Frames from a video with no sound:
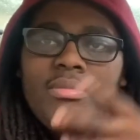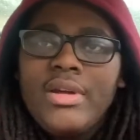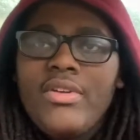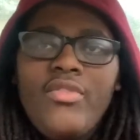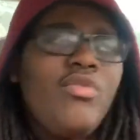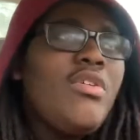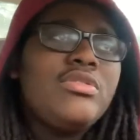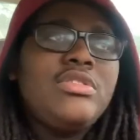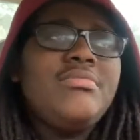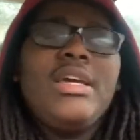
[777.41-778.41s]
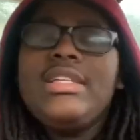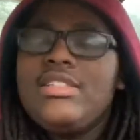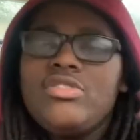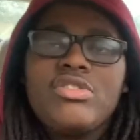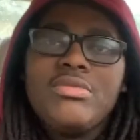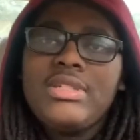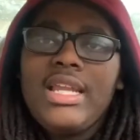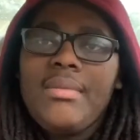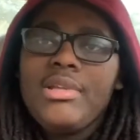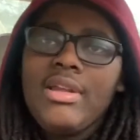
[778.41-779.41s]
But if you want to, man, it's in the description
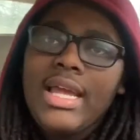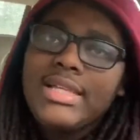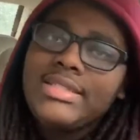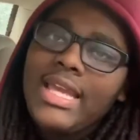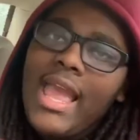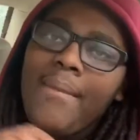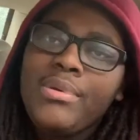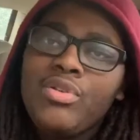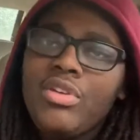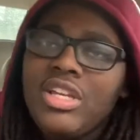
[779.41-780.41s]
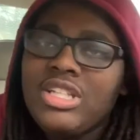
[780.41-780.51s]
down below. Like I said, Happy New Year's.